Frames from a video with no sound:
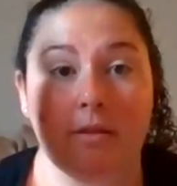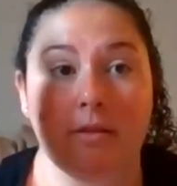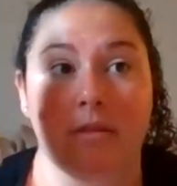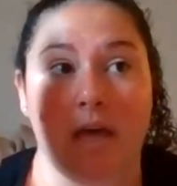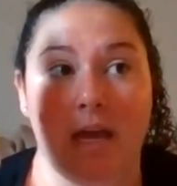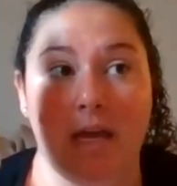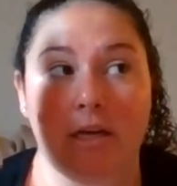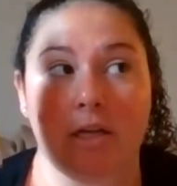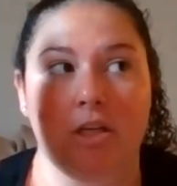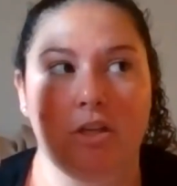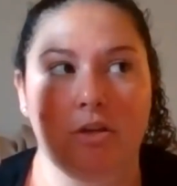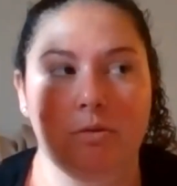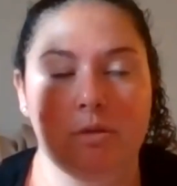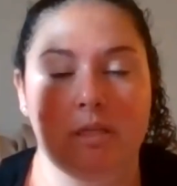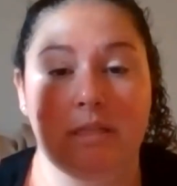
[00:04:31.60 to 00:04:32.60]
then
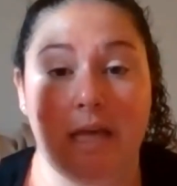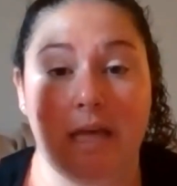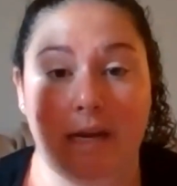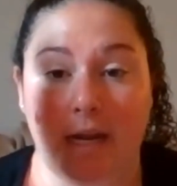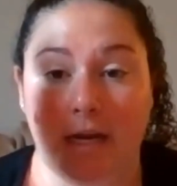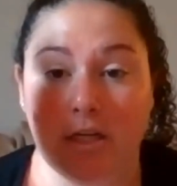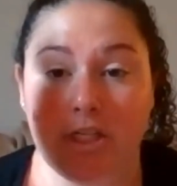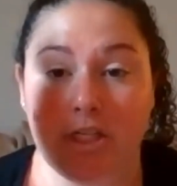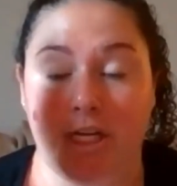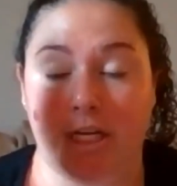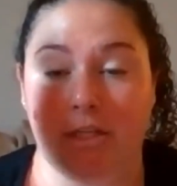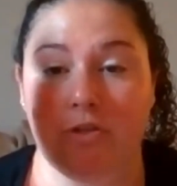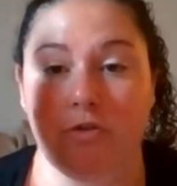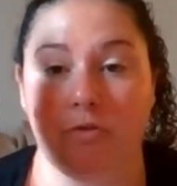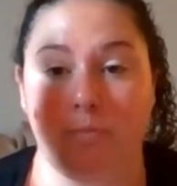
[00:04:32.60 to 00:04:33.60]
uses that
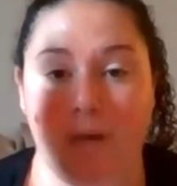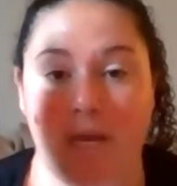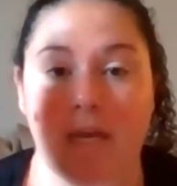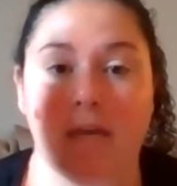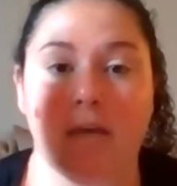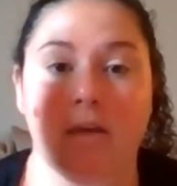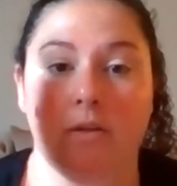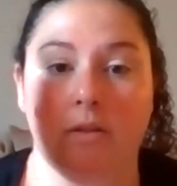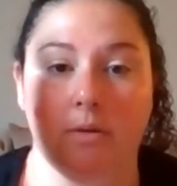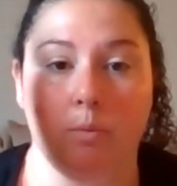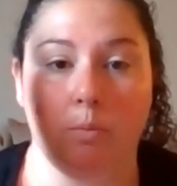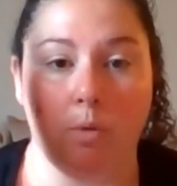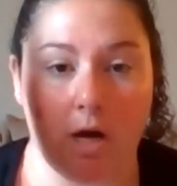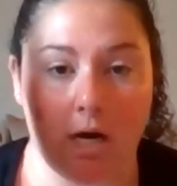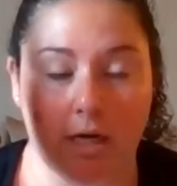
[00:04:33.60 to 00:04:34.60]
energy to make the
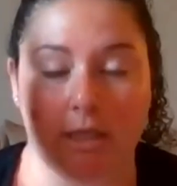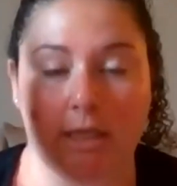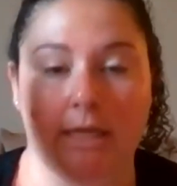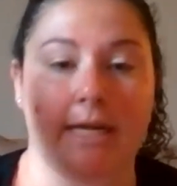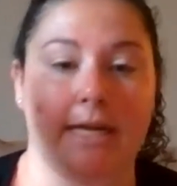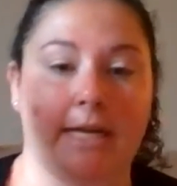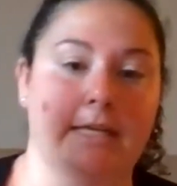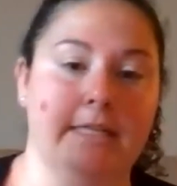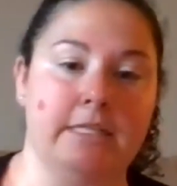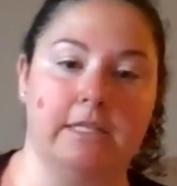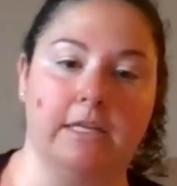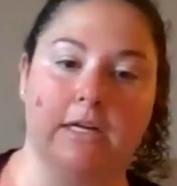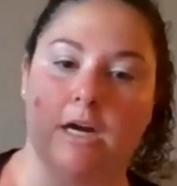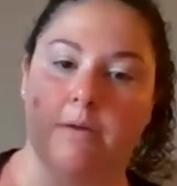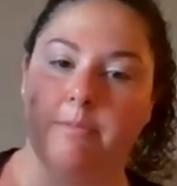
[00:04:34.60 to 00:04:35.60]
water and
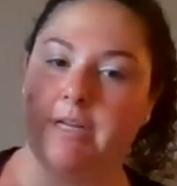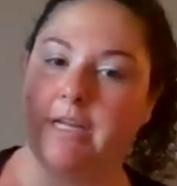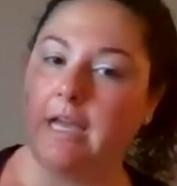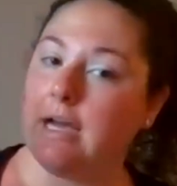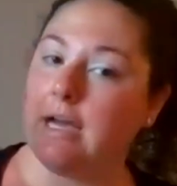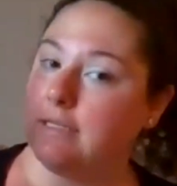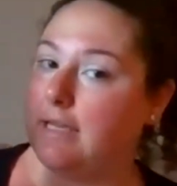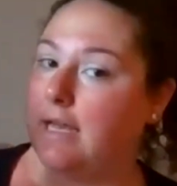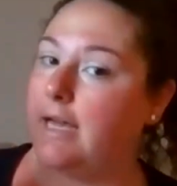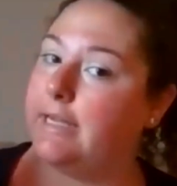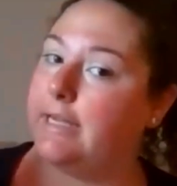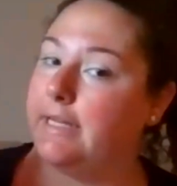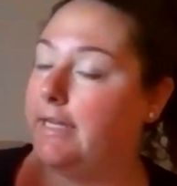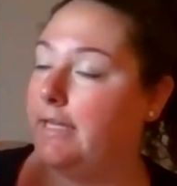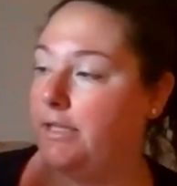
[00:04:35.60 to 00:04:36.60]
the carbon
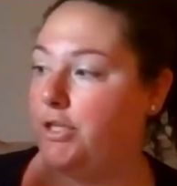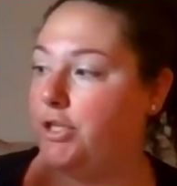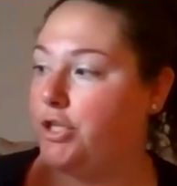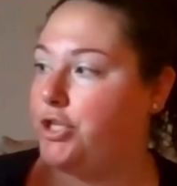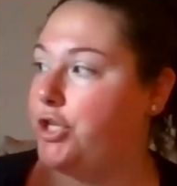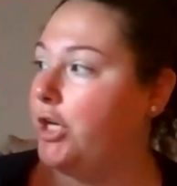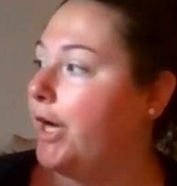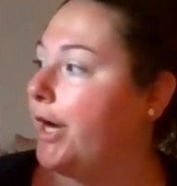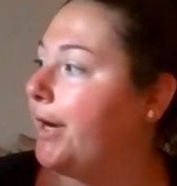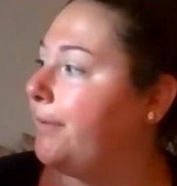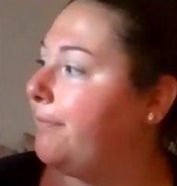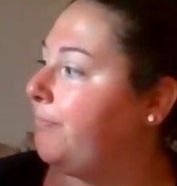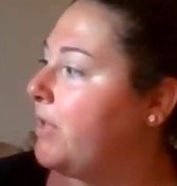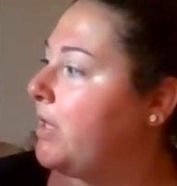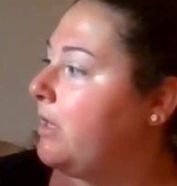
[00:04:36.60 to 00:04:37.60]
dioxide into sugar.
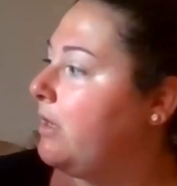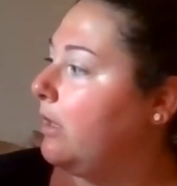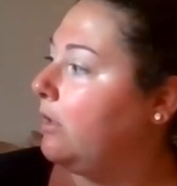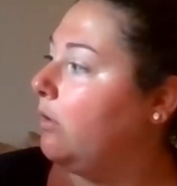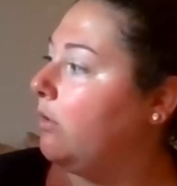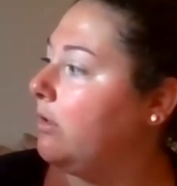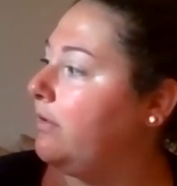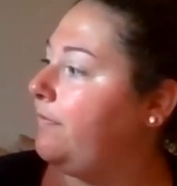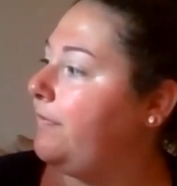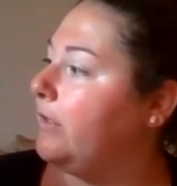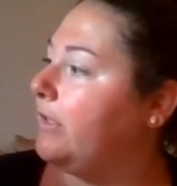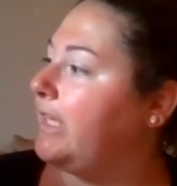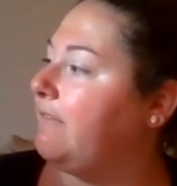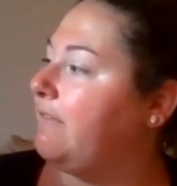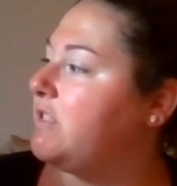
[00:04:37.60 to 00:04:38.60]

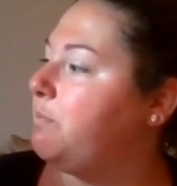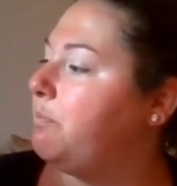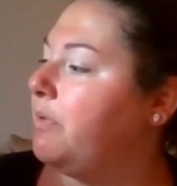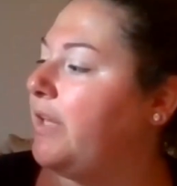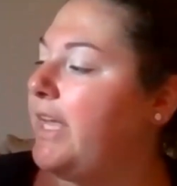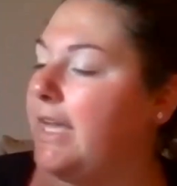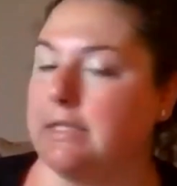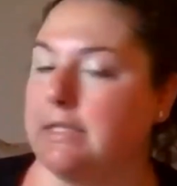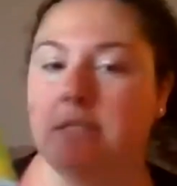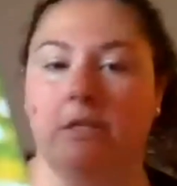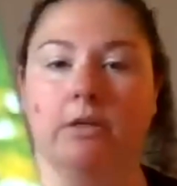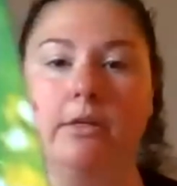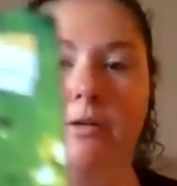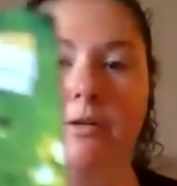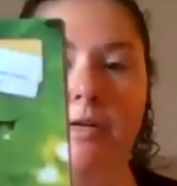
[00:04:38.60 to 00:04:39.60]
Chlorophyll gives plants
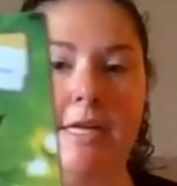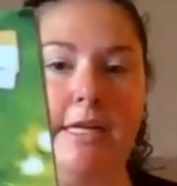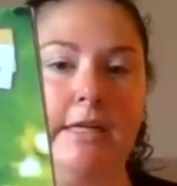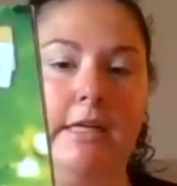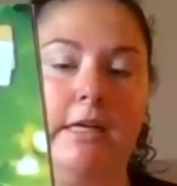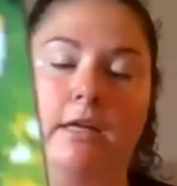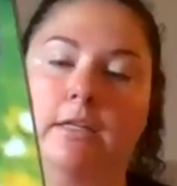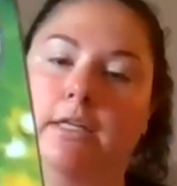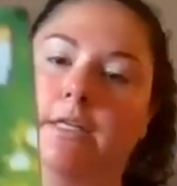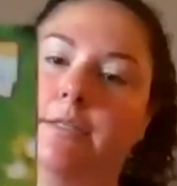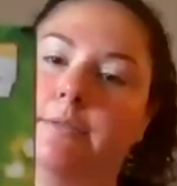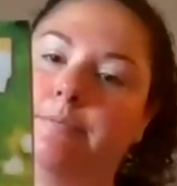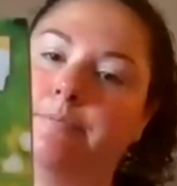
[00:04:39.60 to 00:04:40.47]
their green color.